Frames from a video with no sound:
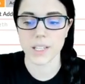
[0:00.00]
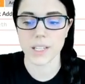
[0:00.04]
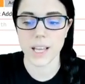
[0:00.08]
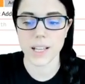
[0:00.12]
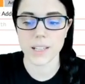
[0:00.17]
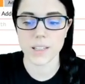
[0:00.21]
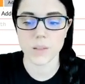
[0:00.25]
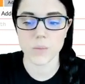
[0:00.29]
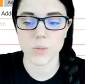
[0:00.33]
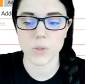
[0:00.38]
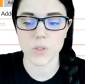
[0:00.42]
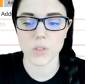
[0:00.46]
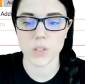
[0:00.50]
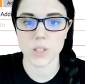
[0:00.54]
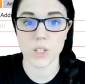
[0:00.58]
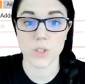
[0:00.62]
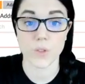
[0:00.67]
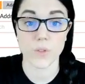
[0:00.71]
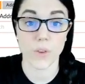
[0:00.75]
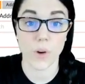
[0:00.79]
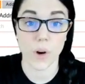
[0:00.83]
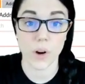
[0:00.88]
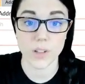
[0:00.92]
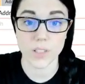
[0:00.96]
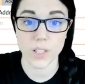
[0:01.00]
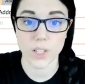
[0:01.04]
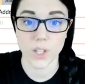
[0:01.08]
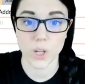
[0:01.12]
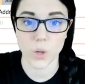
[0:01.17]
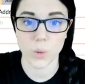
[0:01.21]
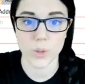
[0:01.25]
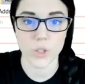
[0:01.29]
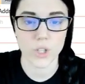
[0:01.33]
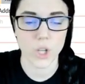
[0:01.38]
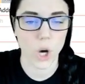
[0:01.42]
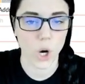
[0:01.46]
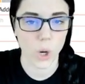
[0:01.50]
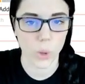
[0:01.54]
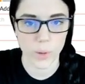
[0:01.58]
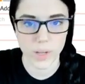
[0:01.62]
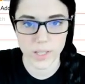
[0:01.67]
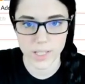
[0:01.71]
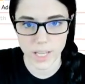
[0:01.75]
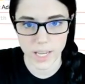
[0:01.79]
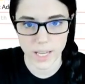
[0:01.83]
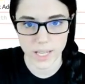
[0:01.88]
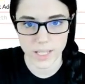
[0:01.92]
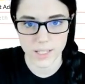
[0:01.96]
And then decimals, as far as I know,
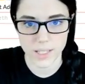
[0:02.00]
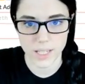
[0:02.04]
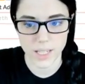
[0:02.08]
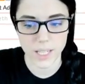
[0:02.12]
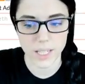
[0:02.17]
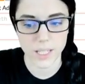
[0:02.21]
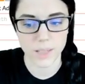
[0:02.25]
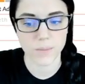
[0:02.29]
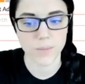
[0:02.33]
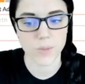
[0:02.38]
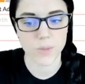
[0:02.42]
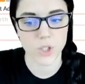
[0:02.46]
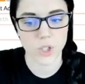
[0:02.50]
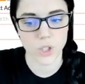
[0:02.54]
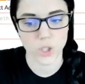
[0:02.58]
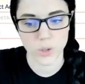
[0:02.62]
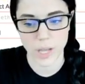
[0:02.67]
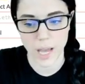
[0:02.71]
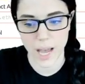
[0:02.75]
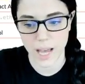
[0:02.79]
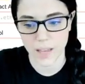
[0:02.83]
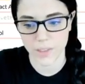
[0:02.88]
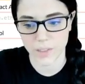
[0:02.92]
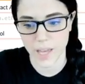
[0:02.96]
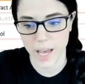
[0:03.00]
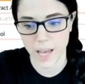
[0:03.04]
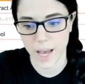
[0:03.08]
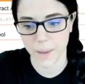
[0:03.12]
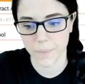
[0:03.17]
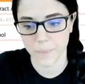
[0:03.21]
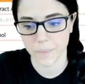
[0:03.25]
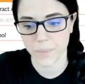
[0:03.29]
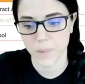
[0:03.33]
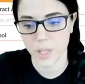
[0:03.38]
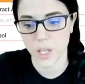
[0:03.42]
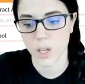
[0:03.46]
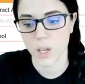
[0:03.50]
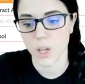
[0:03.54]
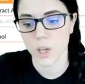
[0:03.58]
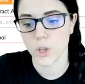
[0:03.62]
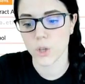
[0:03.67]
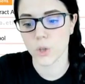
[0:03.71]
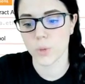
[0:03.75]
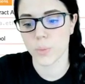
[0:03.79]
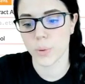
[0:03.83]
is always 18. So you'd add that.